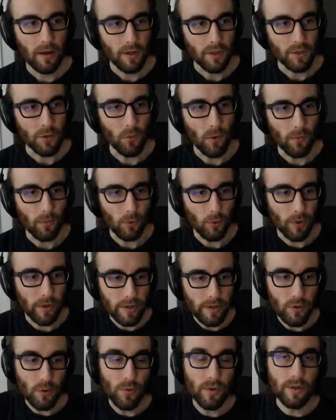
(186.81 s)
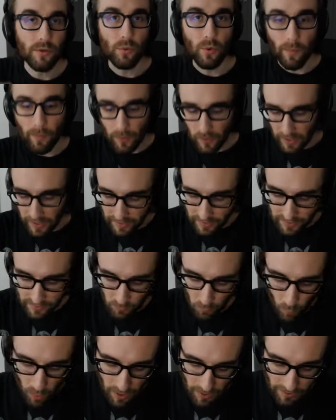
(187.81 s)
So what we're going to do is replace
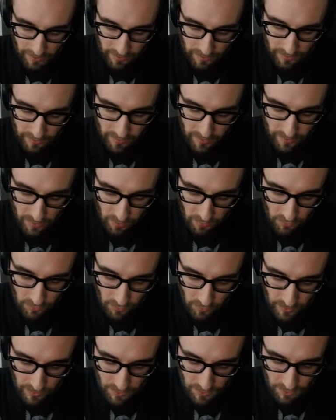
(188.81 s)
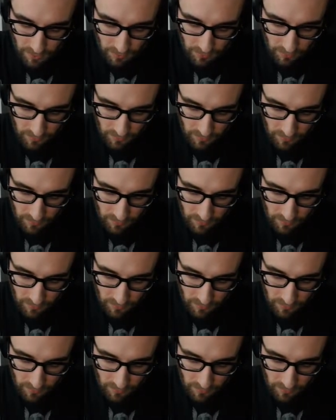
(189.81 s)
y in the other equation